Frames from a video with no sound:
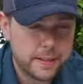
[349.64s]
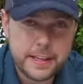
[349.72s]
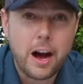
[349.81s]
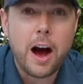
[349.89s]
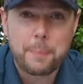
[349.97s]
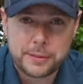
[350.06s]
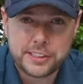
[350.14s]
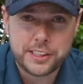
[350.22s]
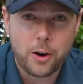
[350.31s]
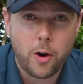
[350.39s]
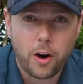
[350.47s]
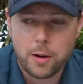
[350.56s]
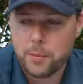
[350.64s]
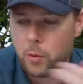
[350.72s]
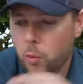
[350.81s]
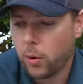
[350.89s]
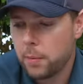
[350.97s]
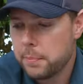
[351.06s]
the opposite arm
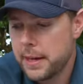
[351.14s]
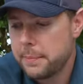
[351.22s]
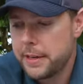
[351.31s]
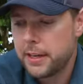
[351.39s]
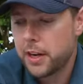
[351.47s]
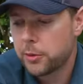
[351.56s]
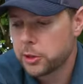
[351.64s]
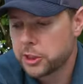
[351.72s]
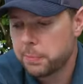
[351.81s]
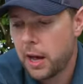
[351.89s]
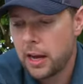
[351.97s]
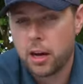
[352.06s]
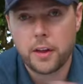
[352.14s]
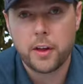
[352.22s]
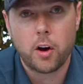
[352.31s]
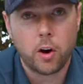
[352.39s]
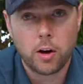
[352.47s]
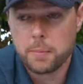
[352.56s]
or maybe another spot on
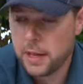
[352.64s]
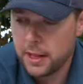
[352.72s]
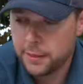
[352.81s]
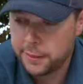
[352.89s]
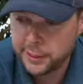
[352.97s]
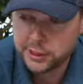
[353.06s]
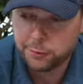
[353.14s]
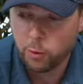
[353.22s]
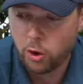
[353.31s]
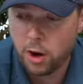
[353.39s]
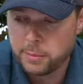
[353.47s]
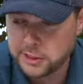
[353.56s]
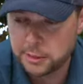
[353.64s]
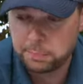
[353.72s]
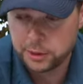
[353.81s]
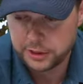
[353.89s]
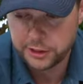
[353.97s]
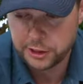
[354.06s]
the arm. This forearm is
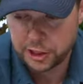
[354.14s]
completely